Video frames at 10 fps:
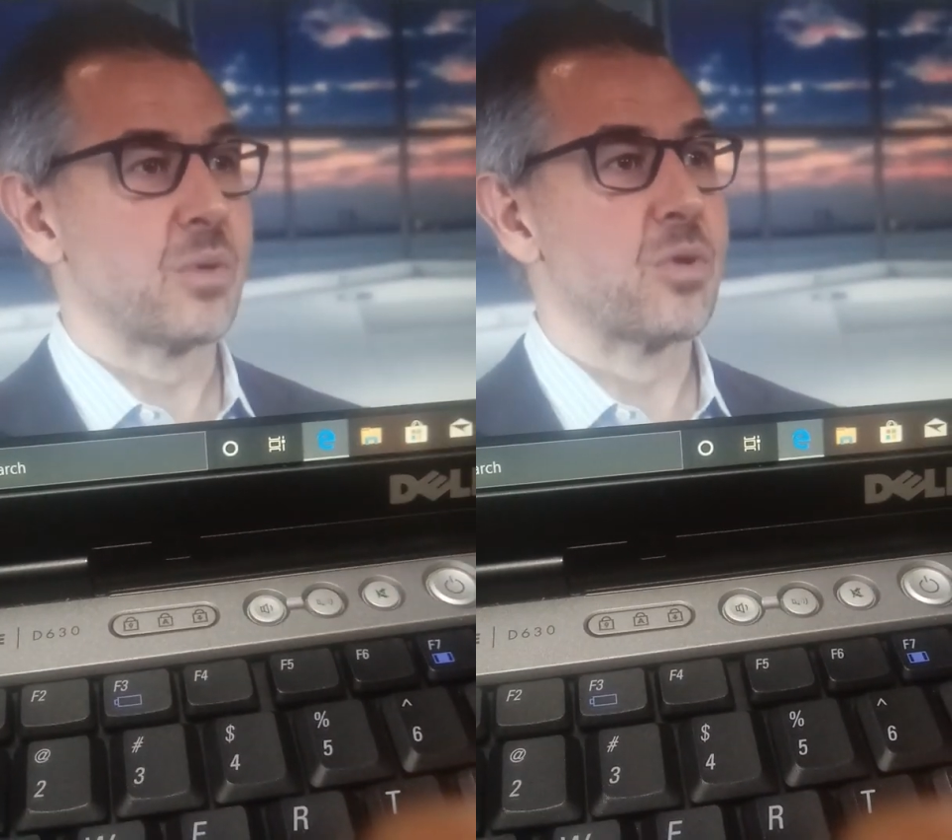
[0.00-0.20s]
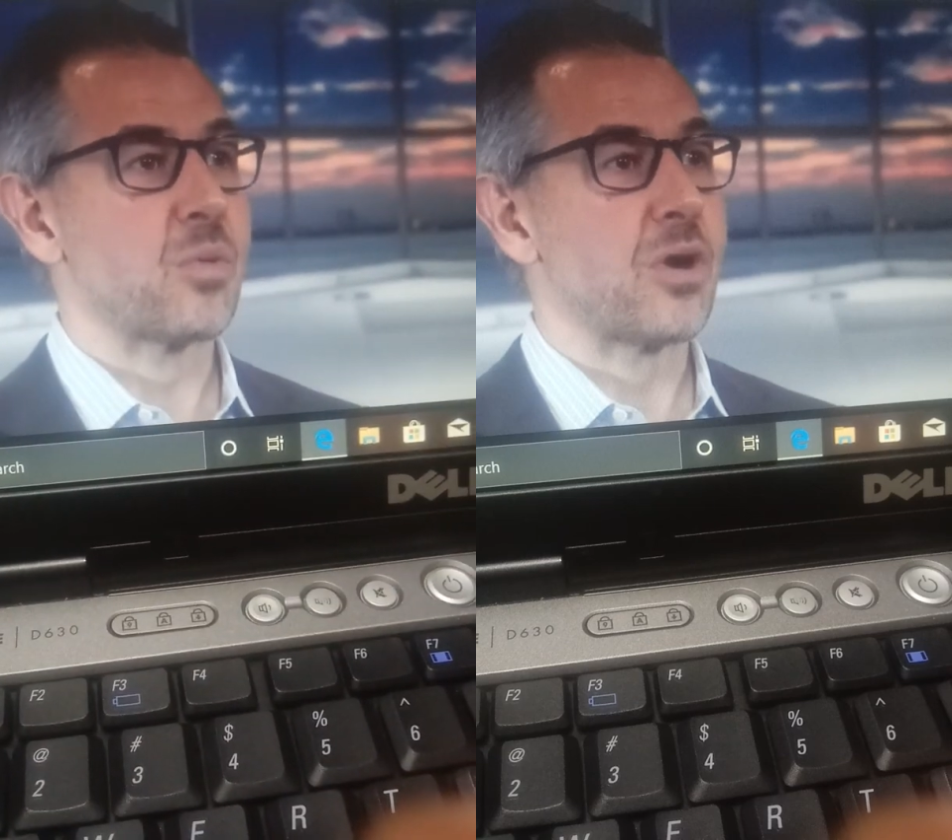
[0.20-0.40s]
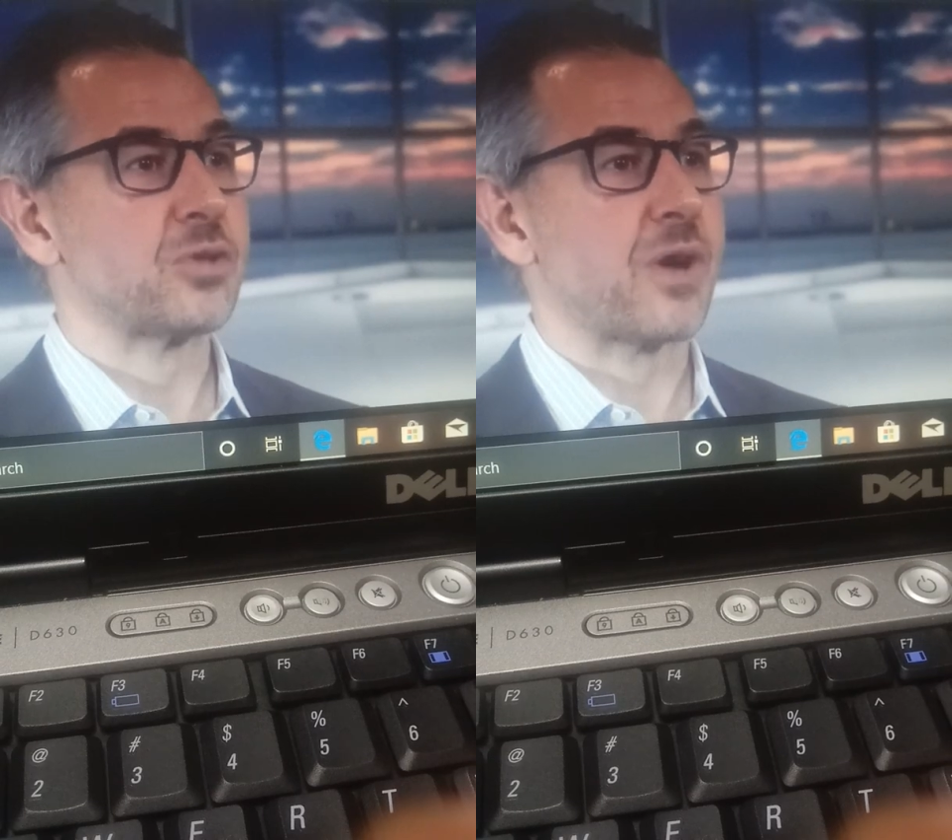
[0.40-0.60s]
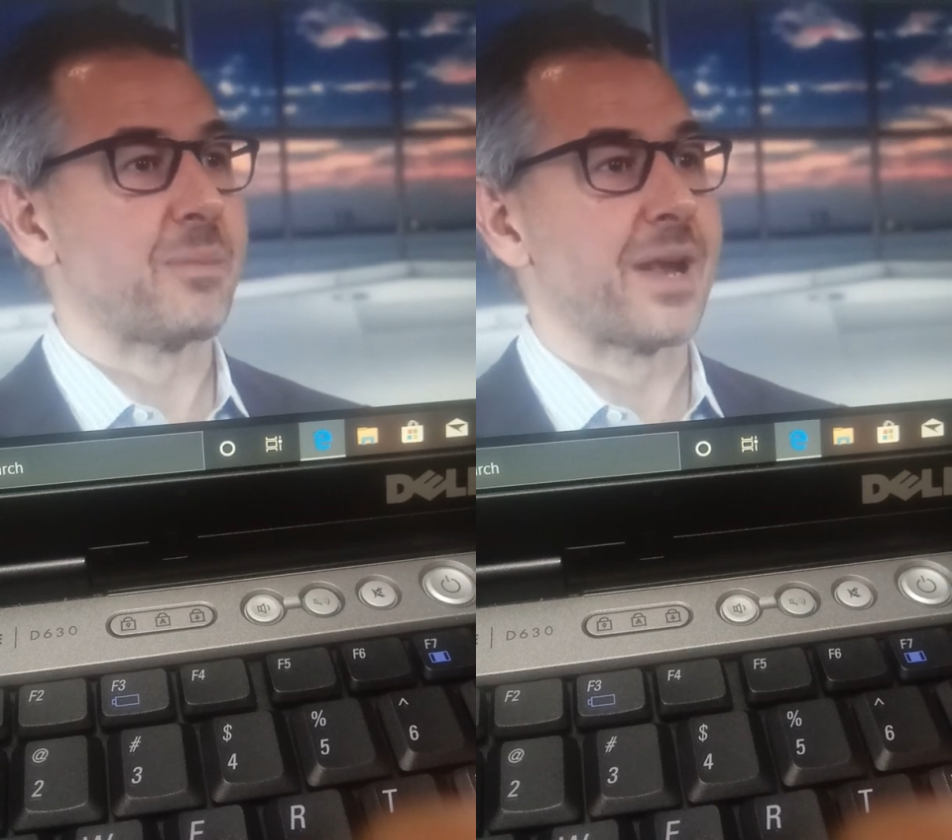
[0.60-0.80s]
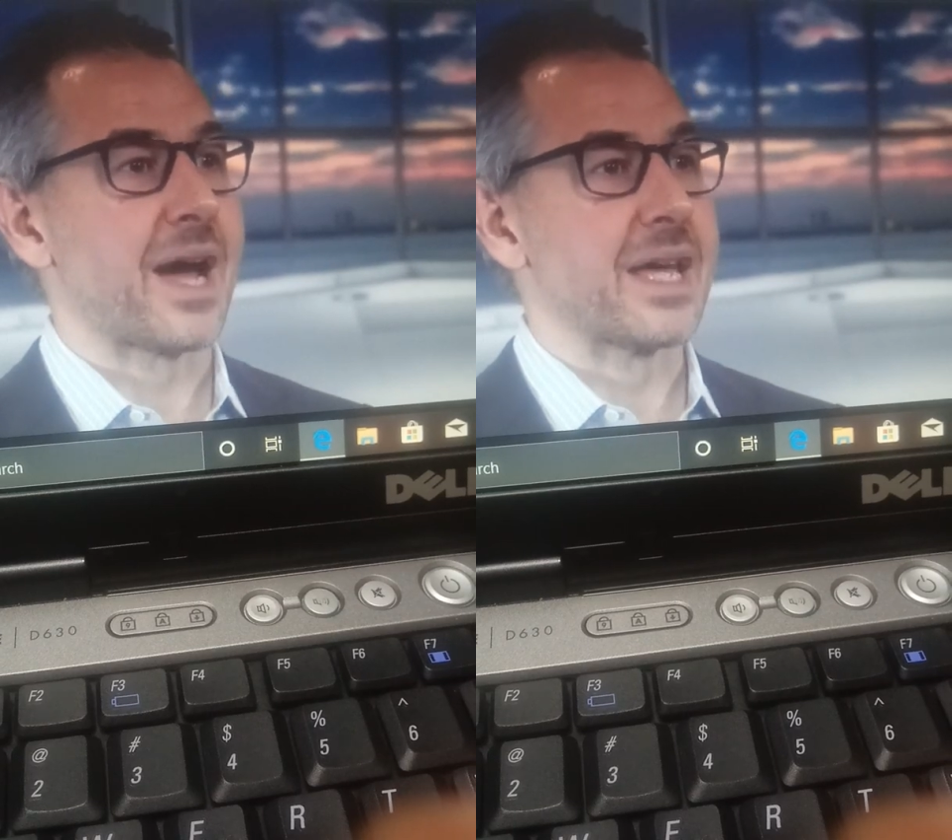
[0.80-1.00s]
will want to
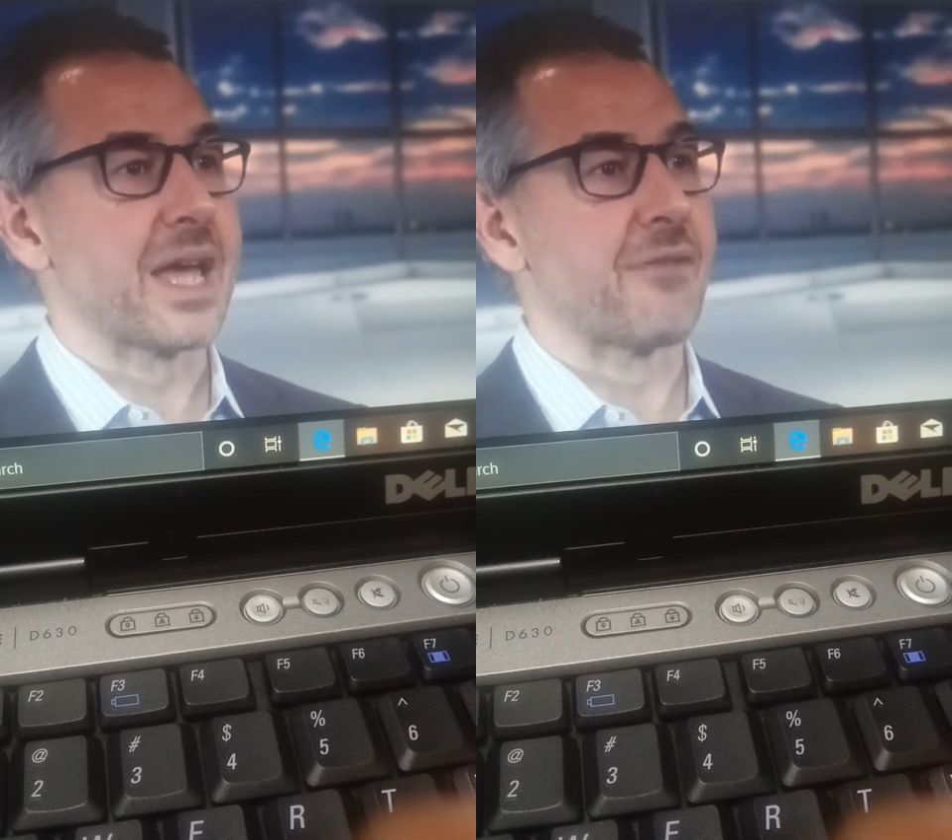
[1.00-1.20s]
apply